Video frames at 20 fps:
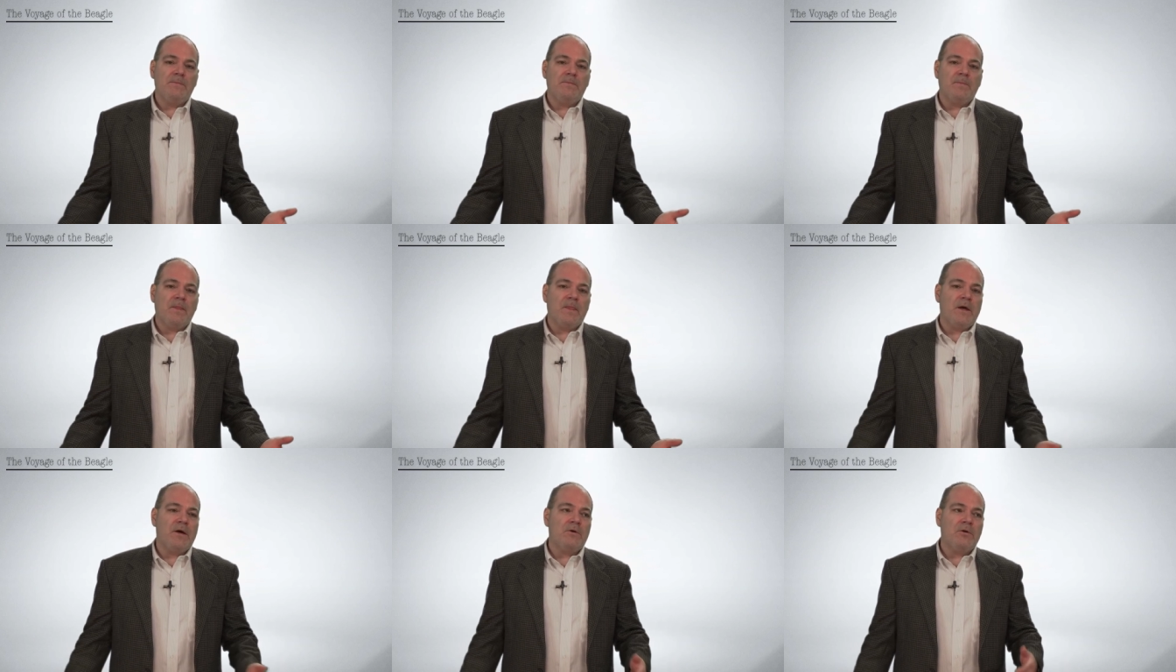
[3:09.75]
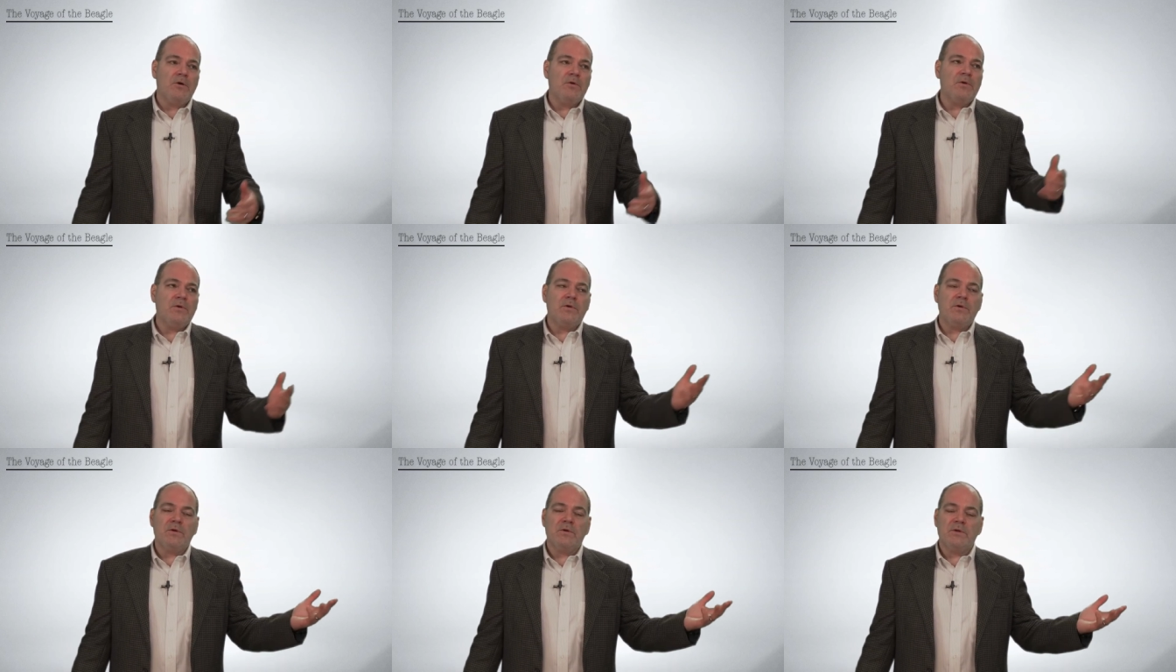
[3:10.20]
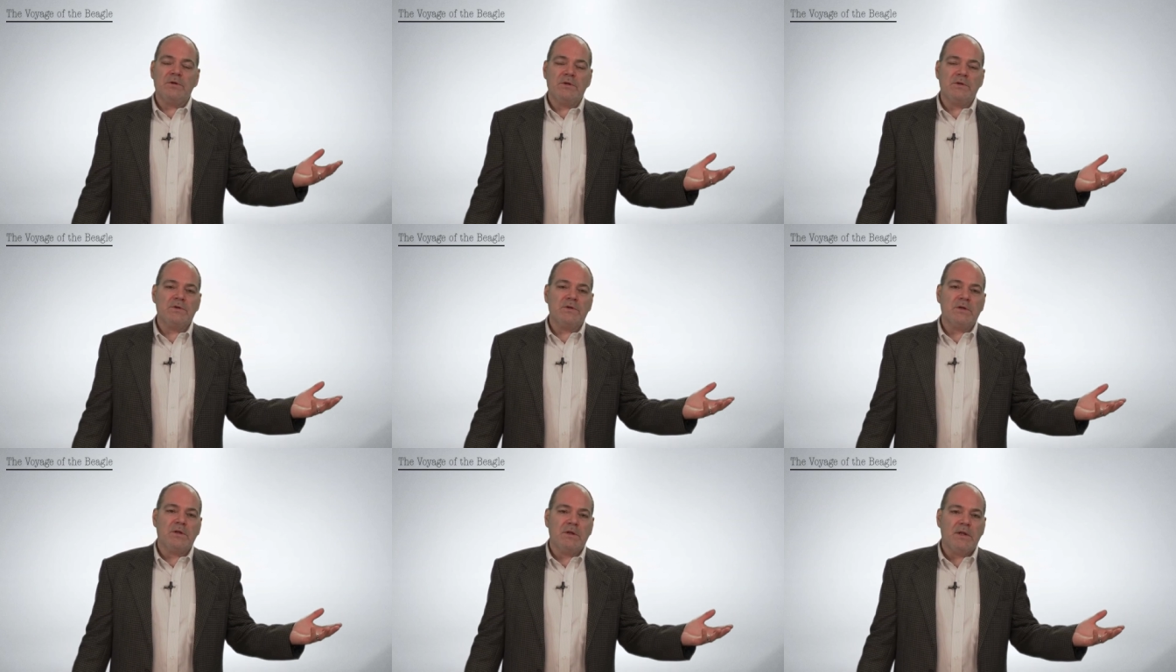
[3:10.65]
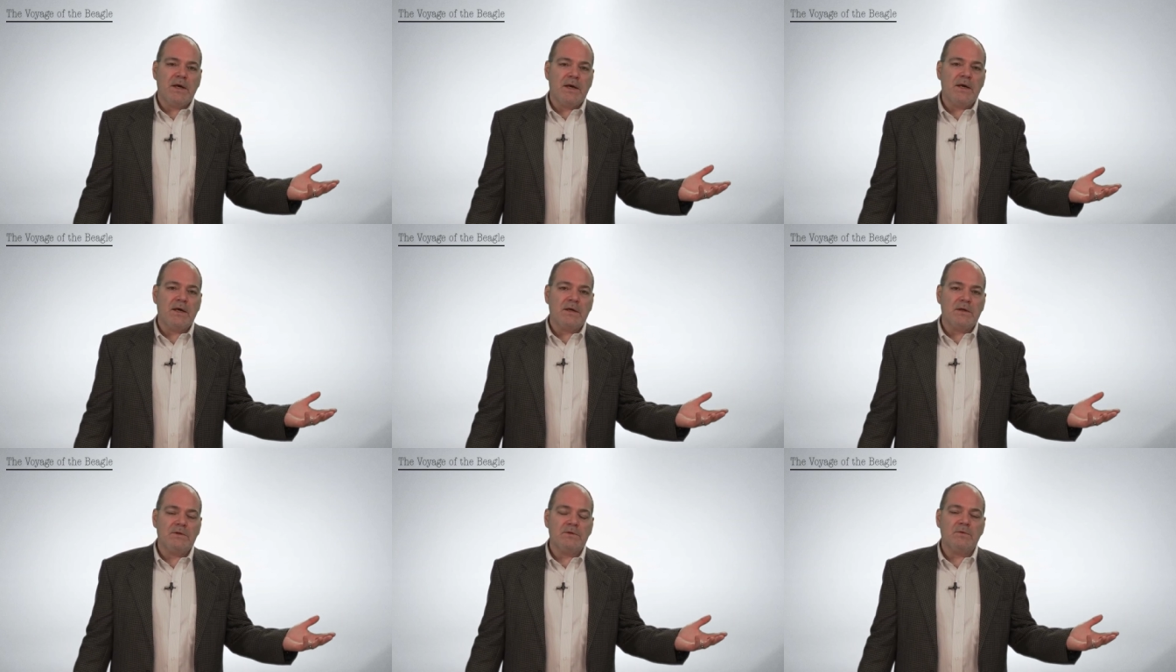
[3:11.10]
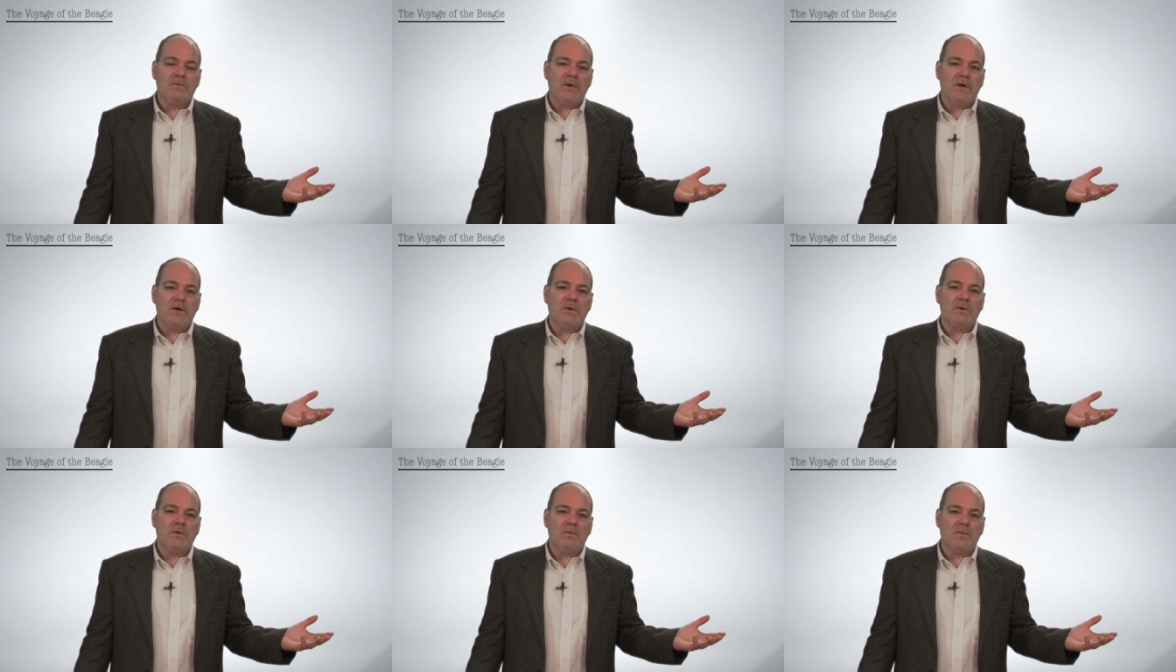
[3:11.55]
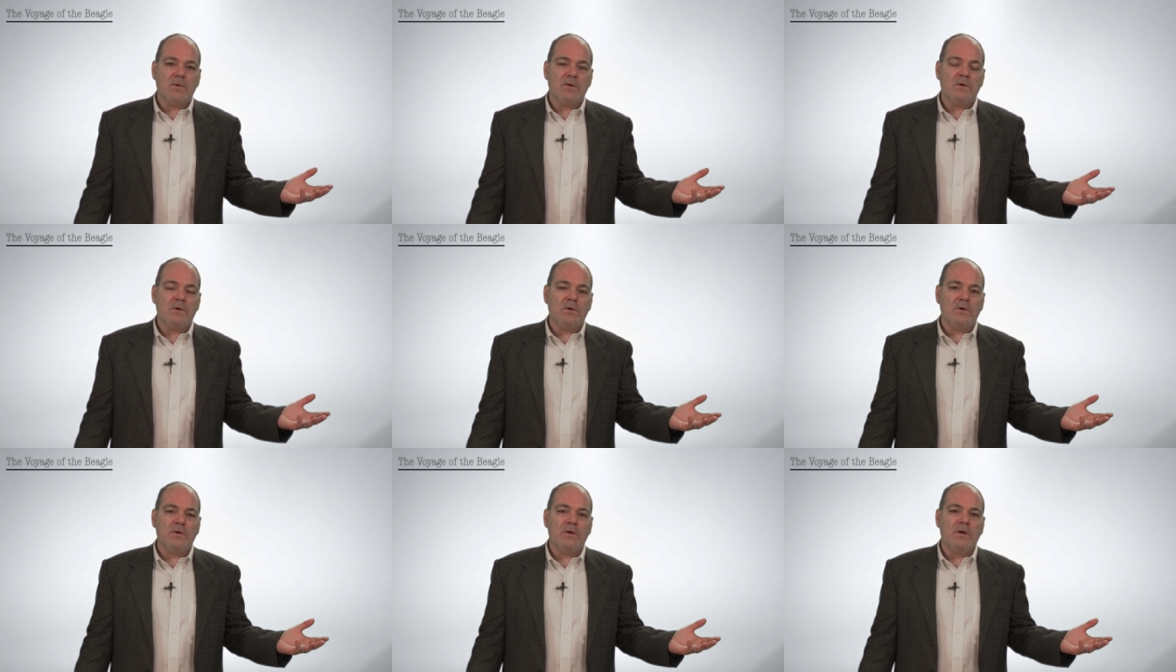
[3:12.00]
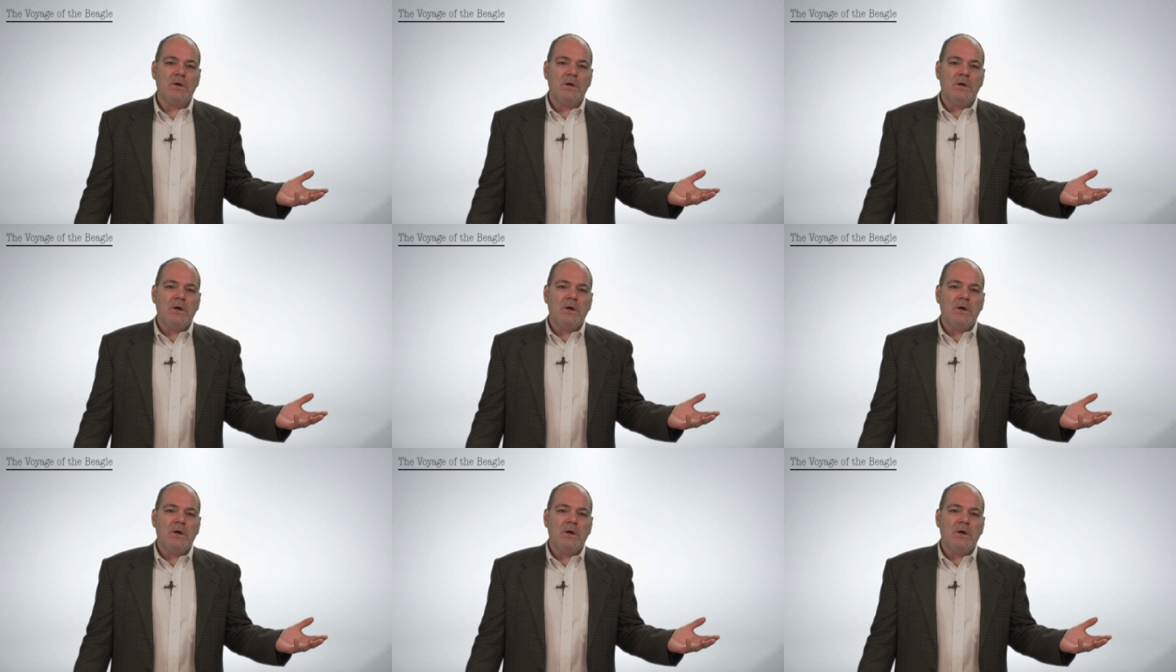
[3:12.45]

they know that there are distant lands around the world,